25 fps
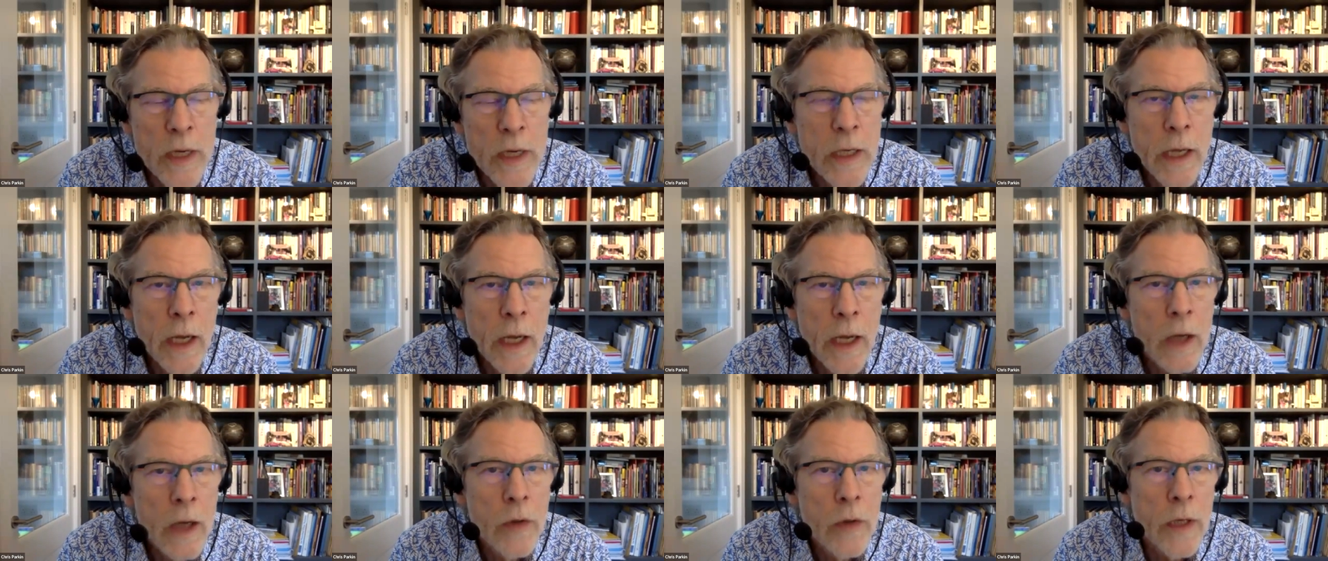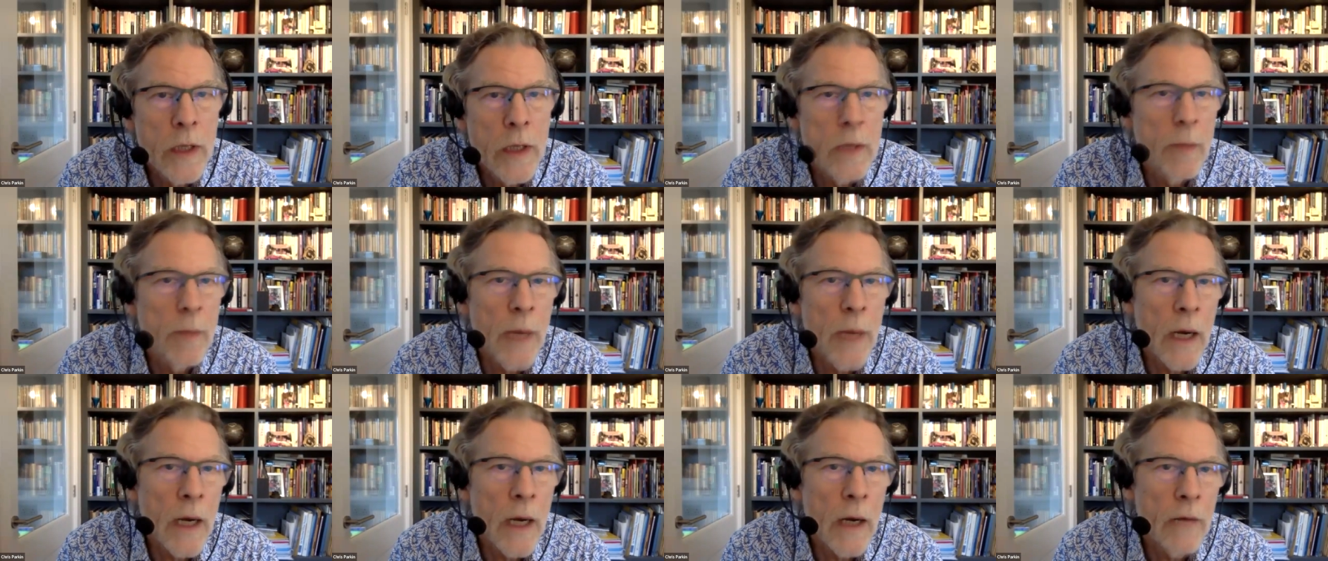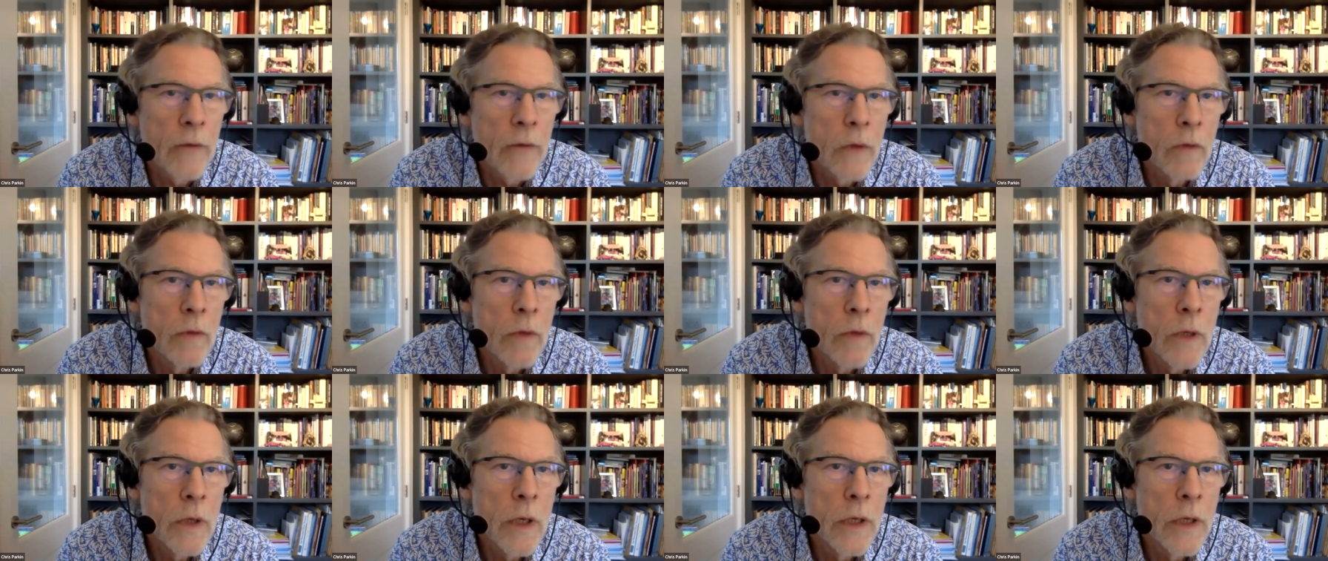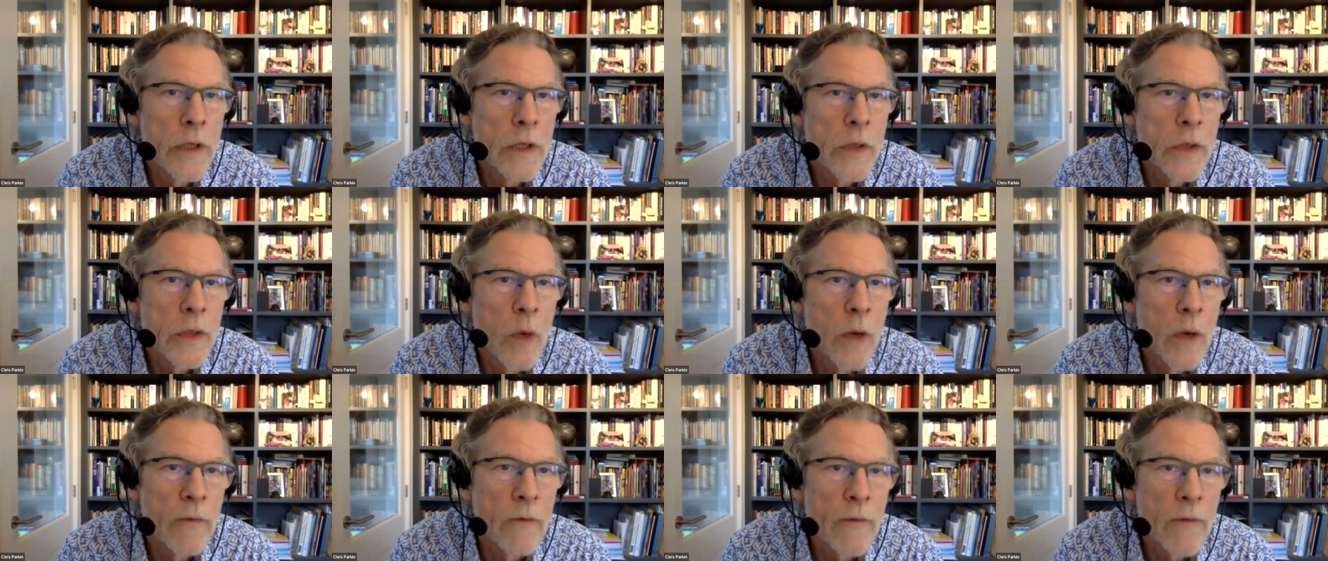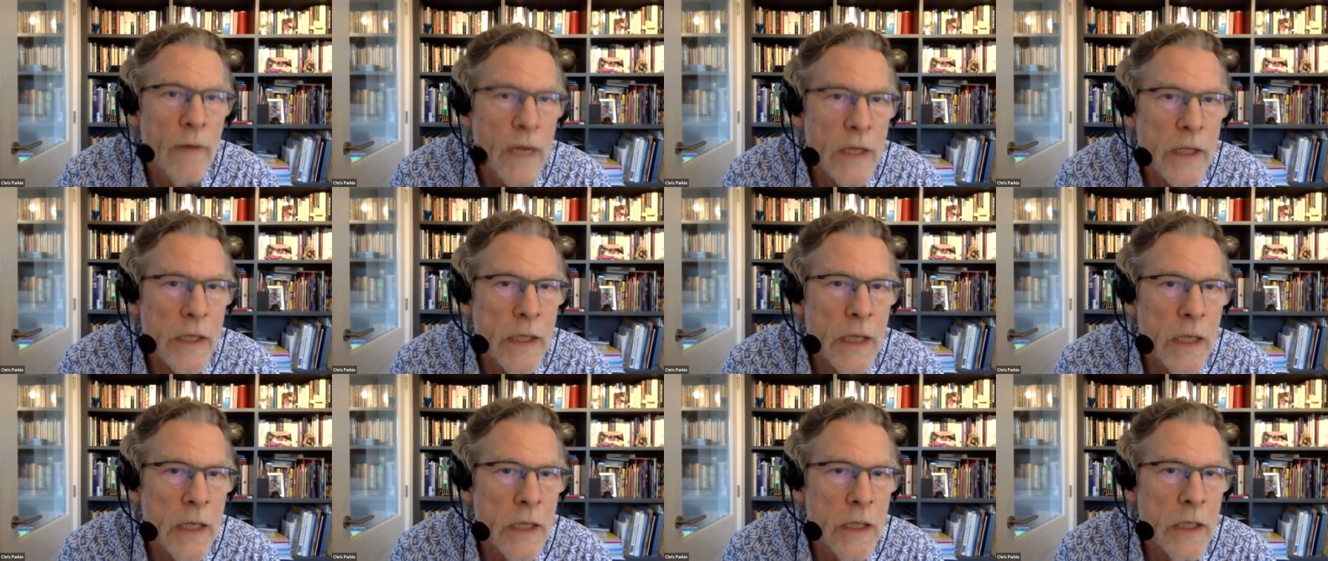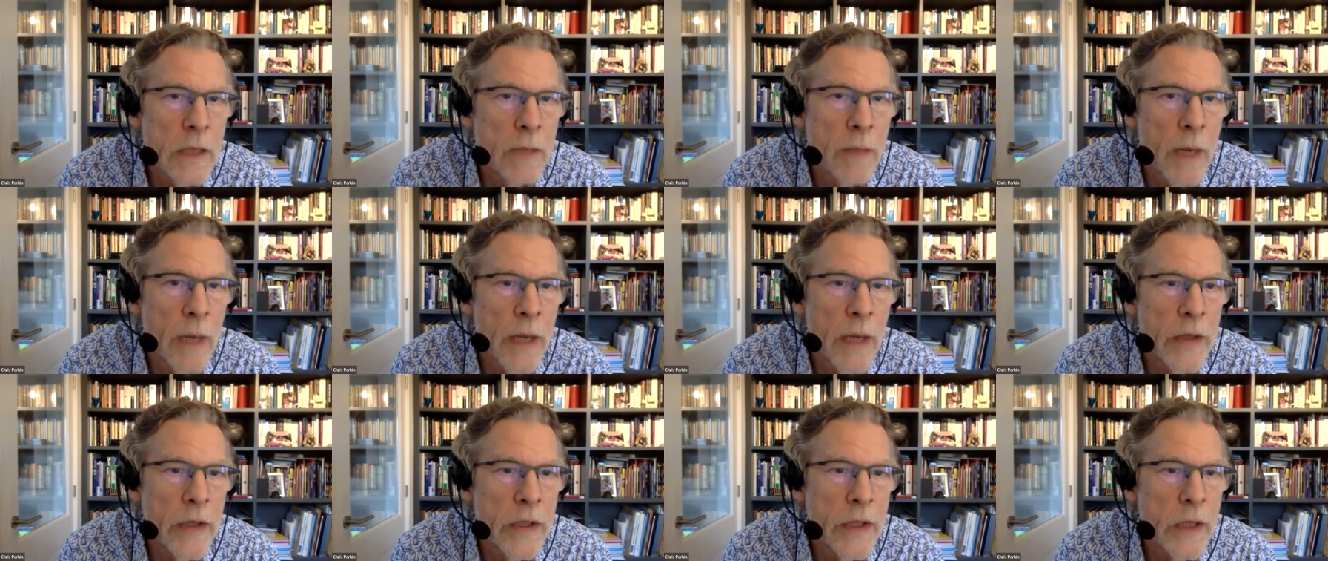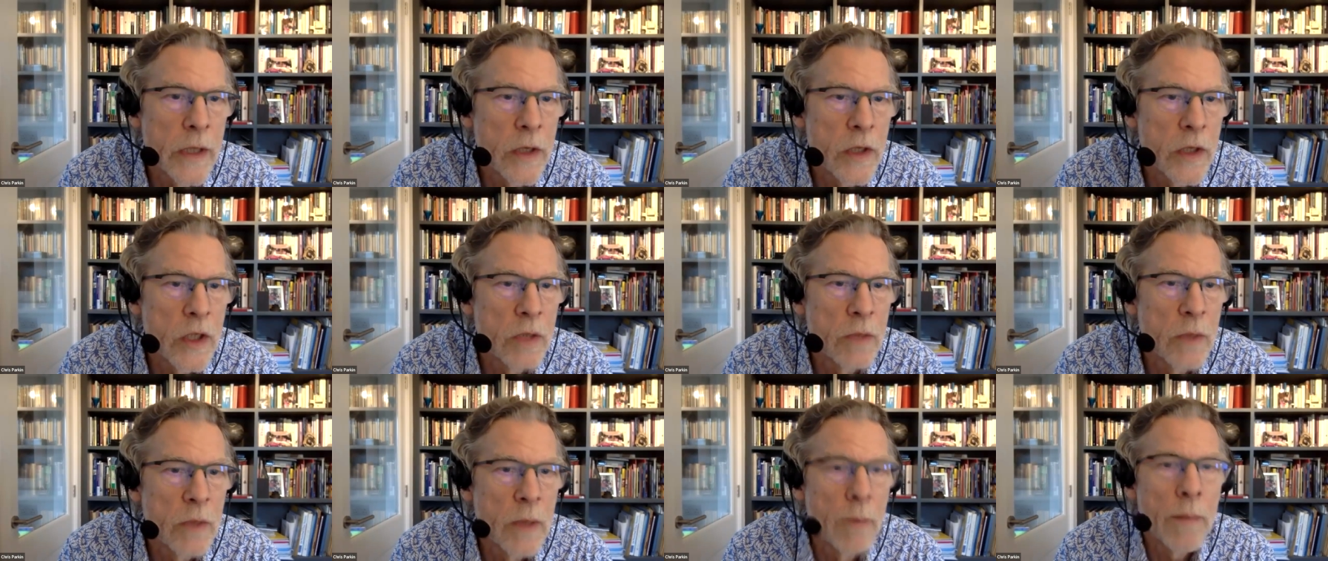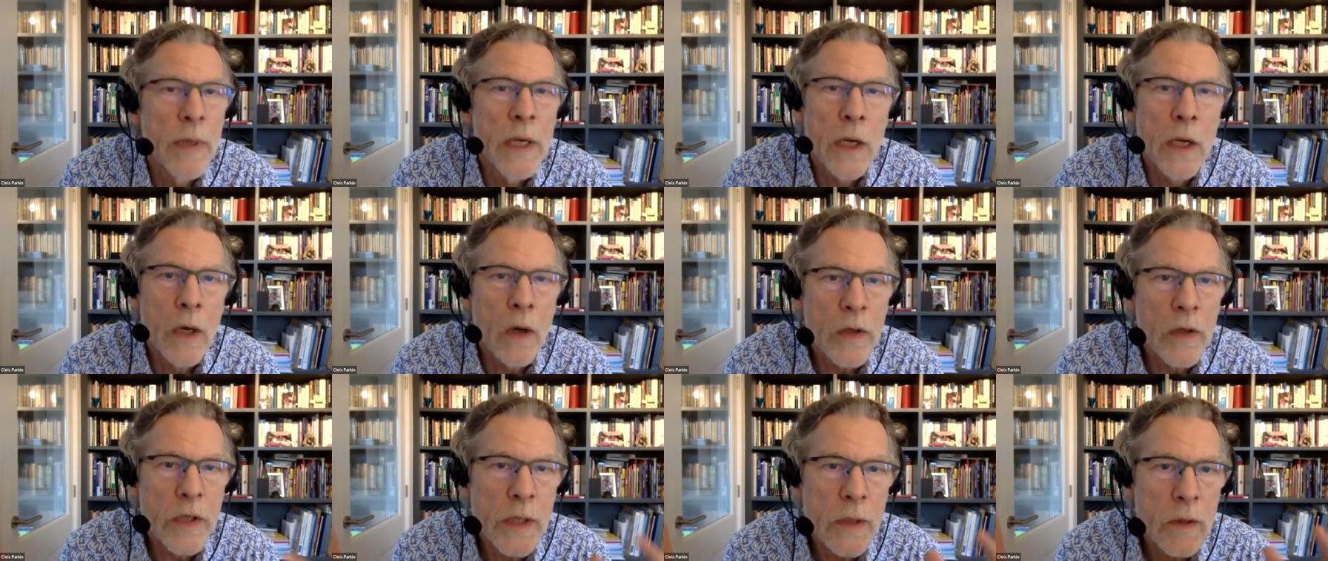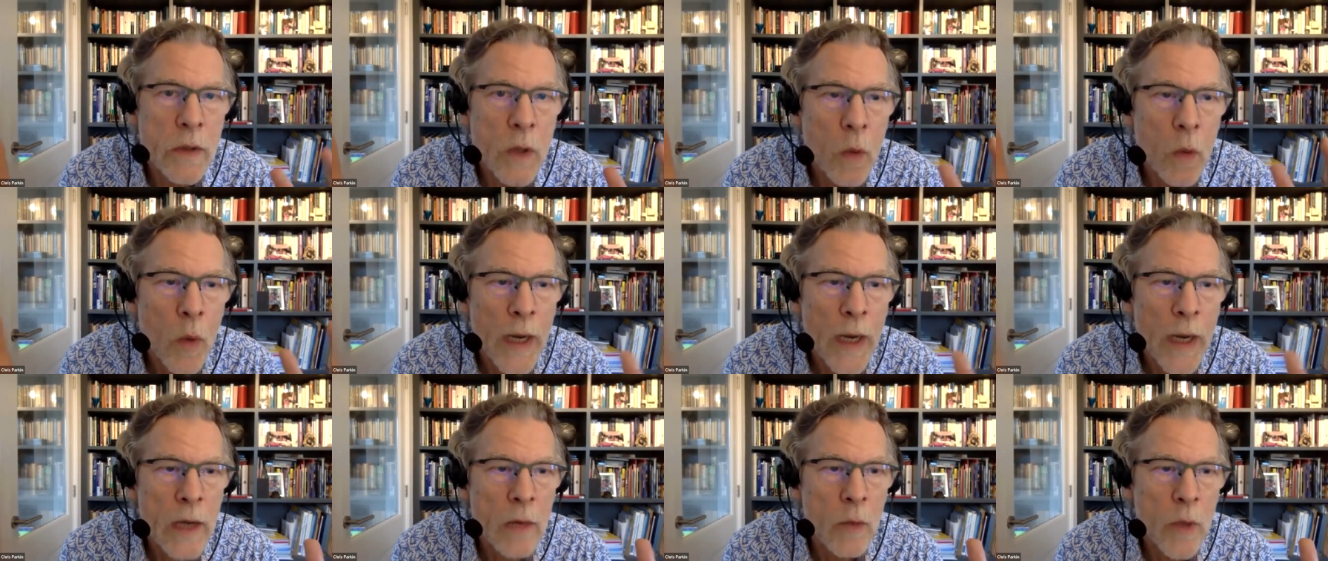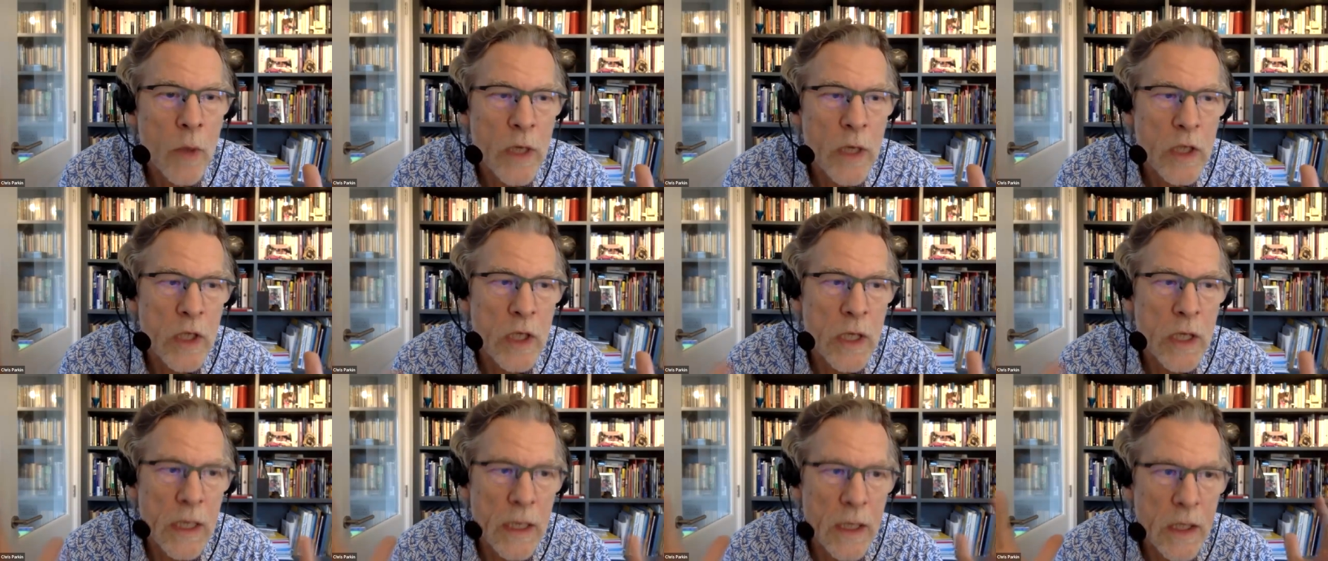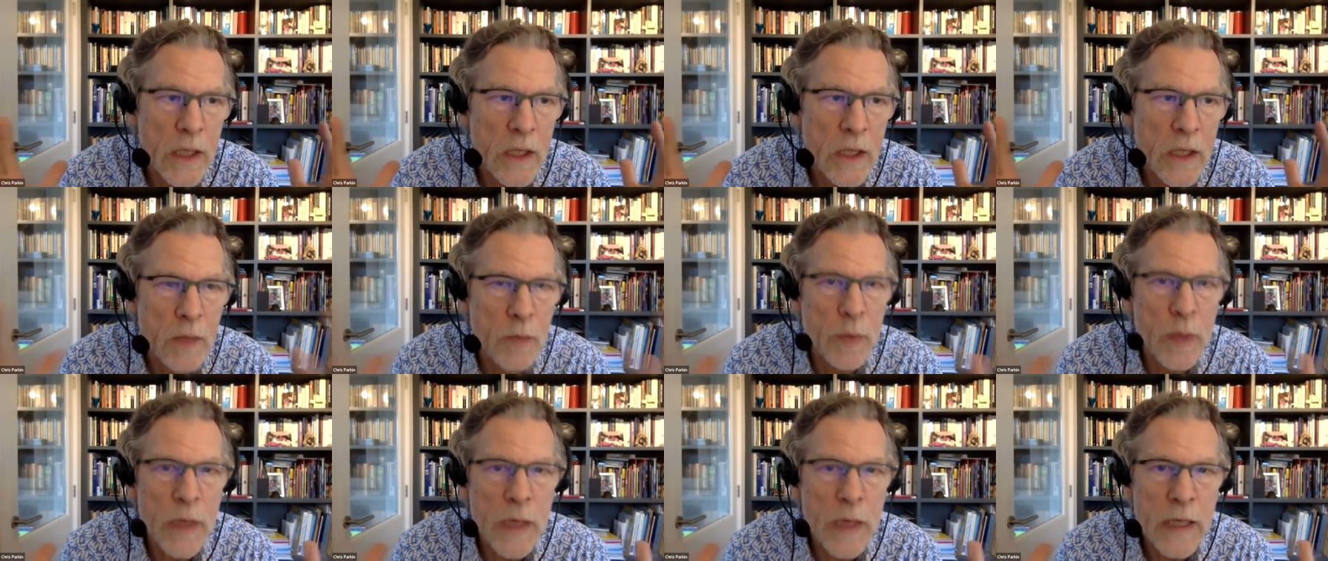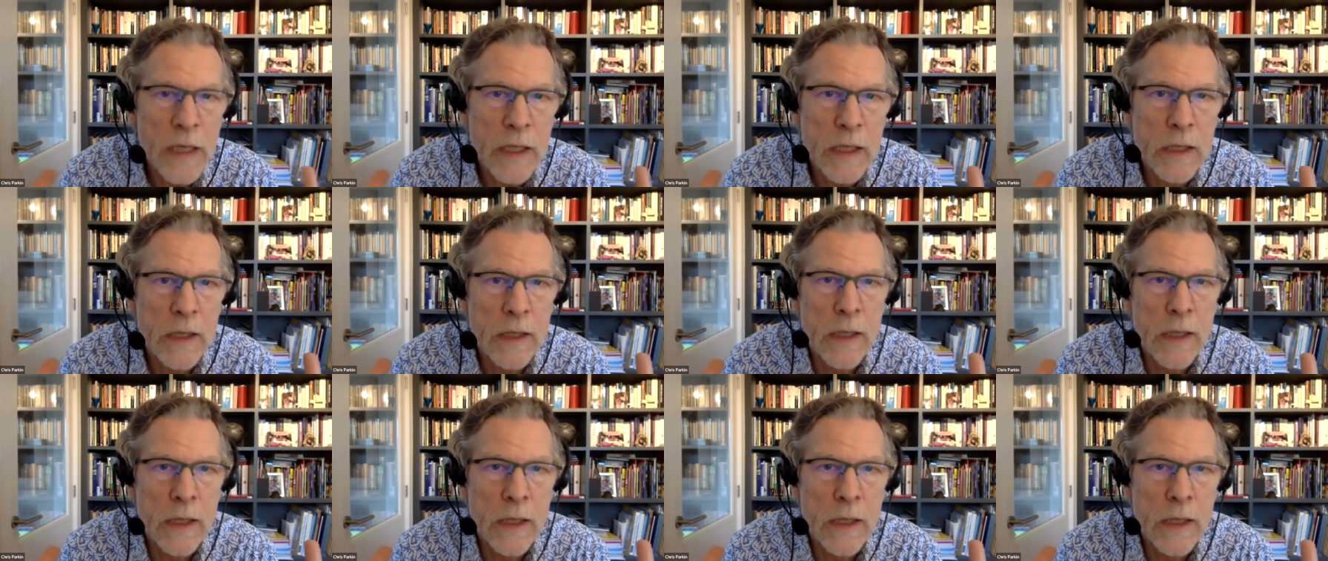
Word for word: we know that powerful rulers were fascinated by this instrument because of the way in which it expressed